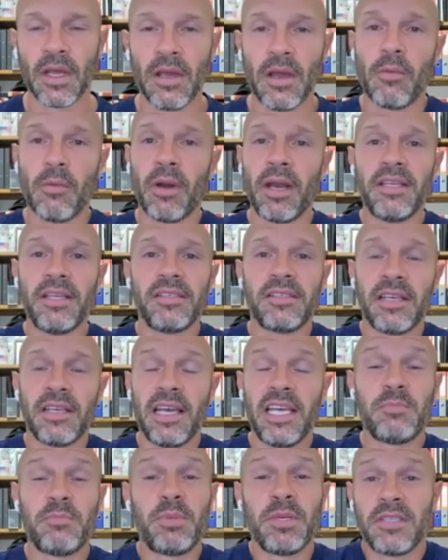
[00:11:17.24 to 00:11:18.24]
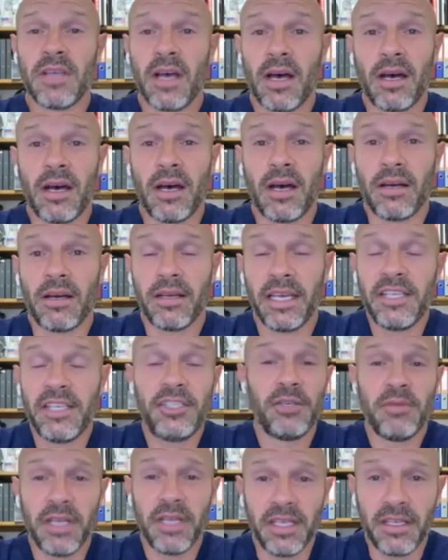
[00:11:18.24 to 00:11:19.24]
Well, he's bizarre. He's
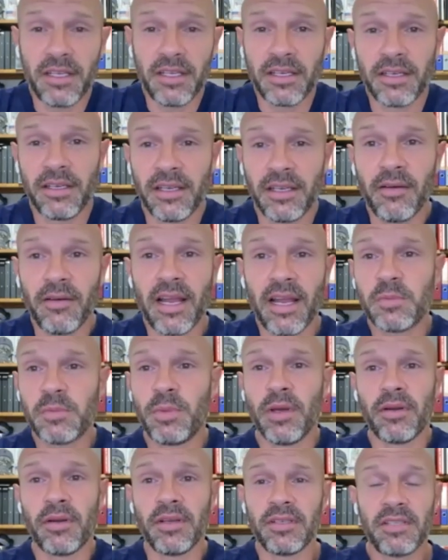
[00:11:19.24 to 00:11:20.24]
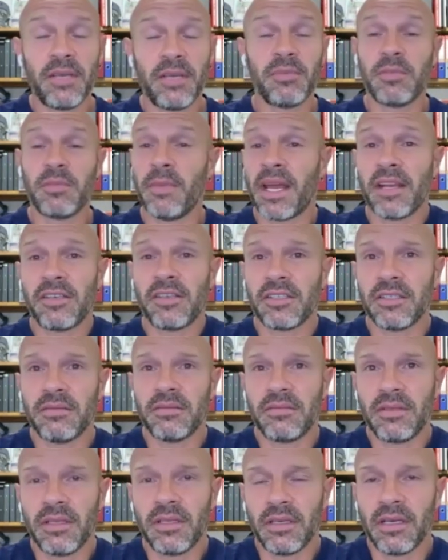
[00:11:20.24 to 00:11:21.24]
unique. You know, let's be honest. He was manager,
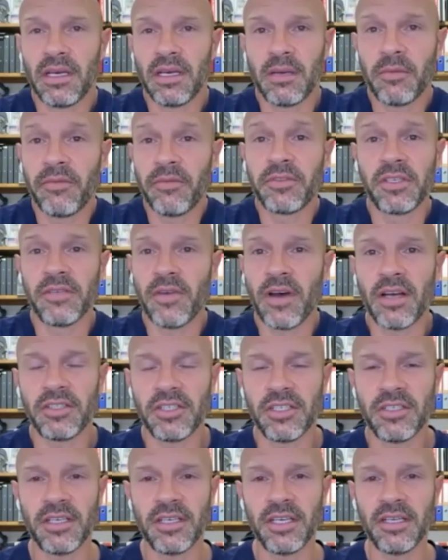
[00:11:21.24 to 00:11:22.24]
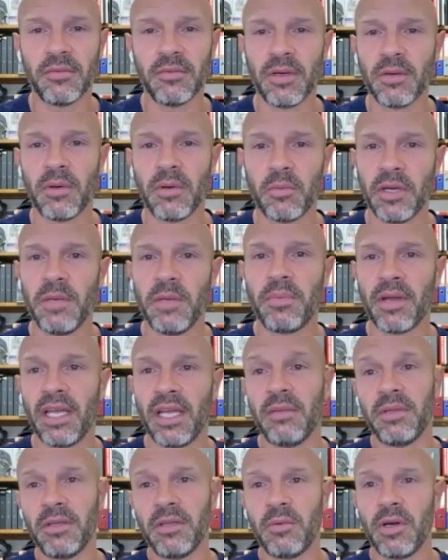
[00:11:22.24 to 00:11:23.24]
obviously, of Argentina when we played
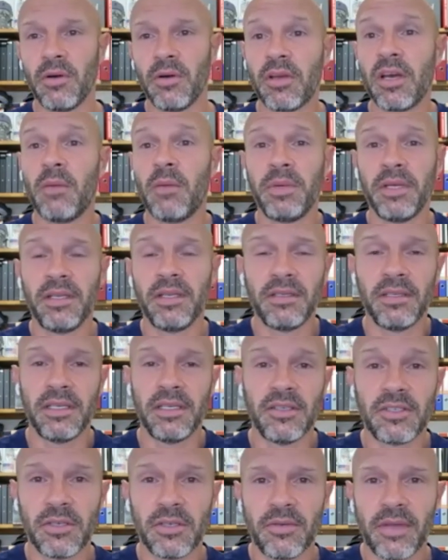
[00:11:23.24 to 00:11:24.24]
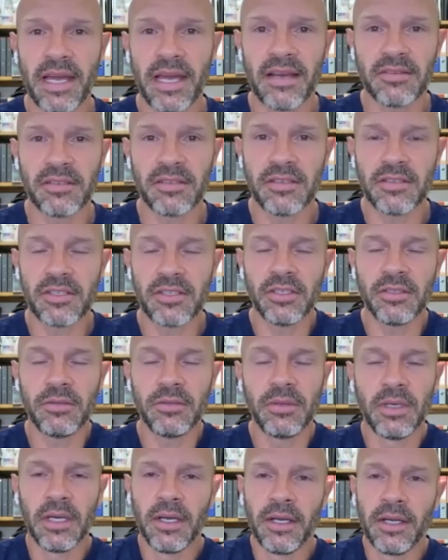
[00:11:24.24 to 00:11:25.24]
them in the World Cup in 2002.
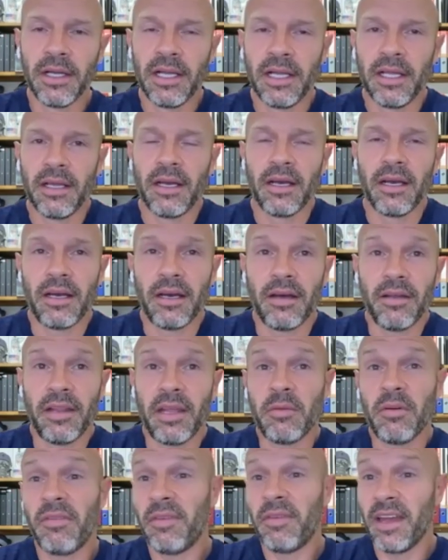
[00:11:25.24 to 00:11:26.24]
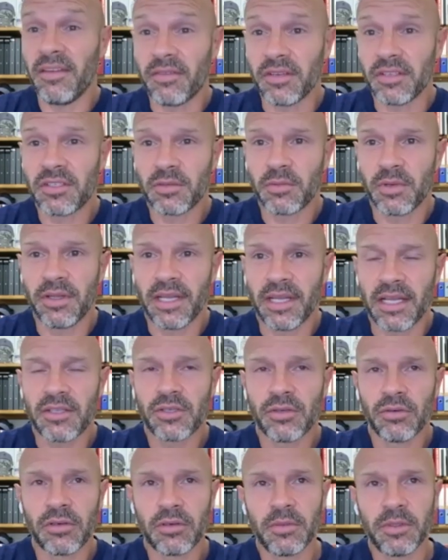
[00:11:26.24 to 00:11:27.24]
They were favourites to win that
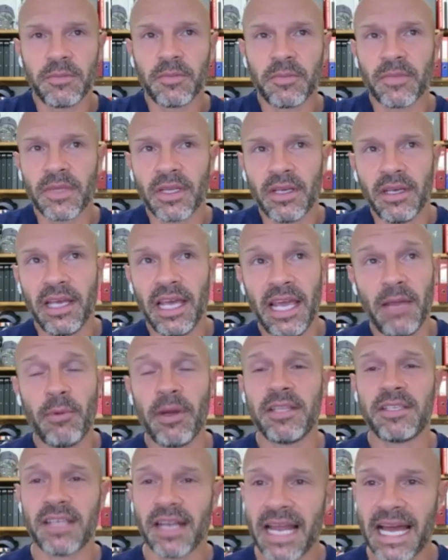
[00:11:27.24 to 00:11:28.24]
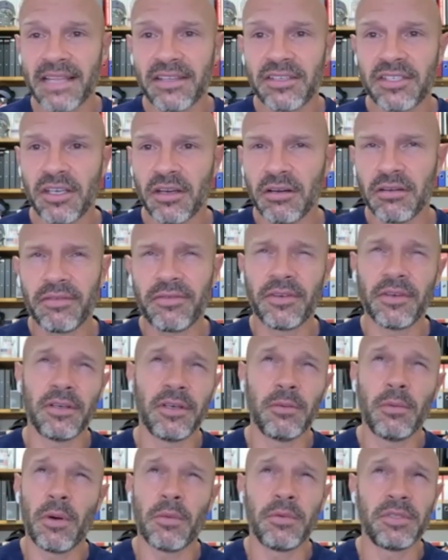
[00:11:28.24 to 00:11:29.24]
tournament. He went to Lazio
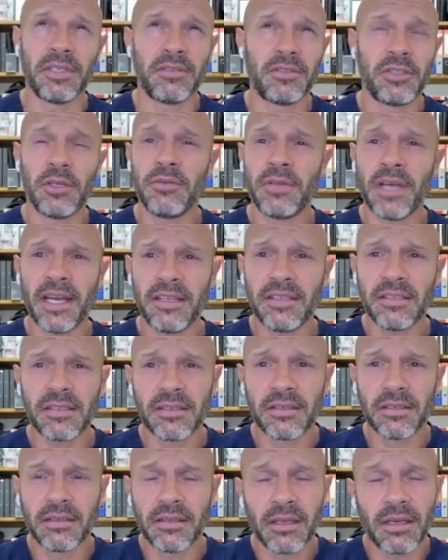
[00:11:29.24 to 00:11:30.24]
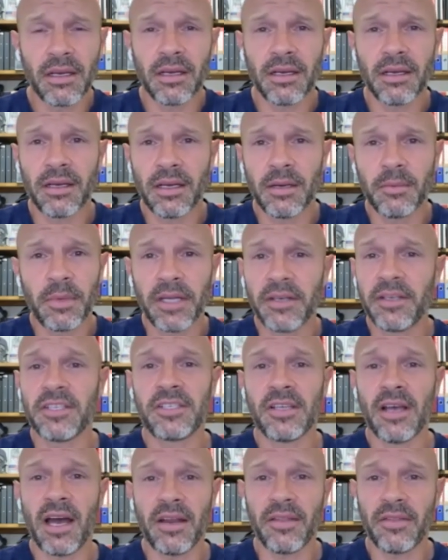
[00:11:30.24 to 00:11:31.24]
for, 2 days? And
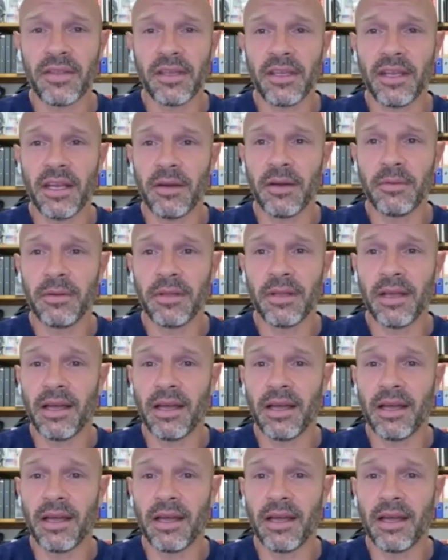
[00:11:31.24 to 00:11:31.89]
decided that, you know,